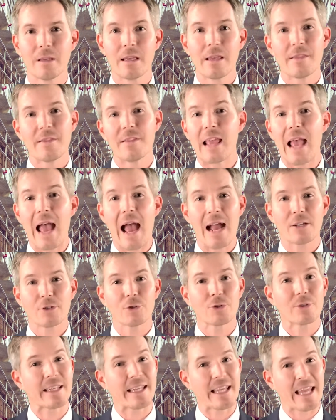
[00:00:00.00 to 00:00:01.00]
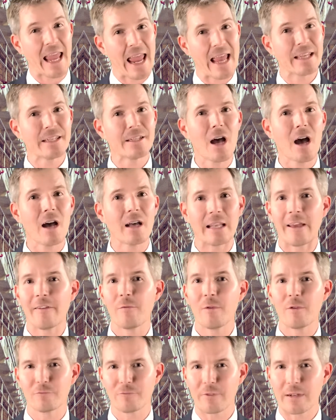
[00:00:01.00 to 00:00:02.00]
The actor cannot have
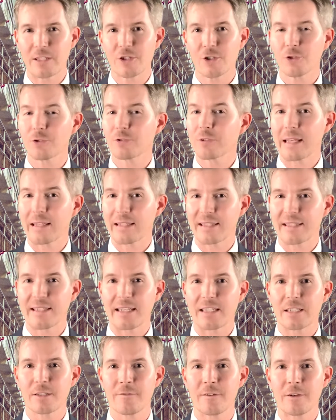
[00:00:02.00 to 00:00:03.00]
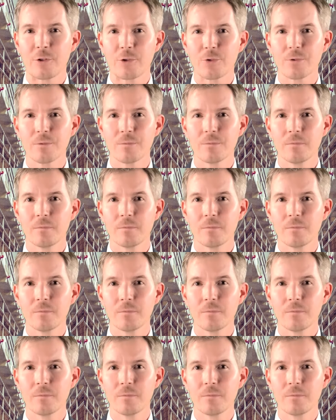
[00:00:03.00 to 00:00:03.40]
been registered as a sex offender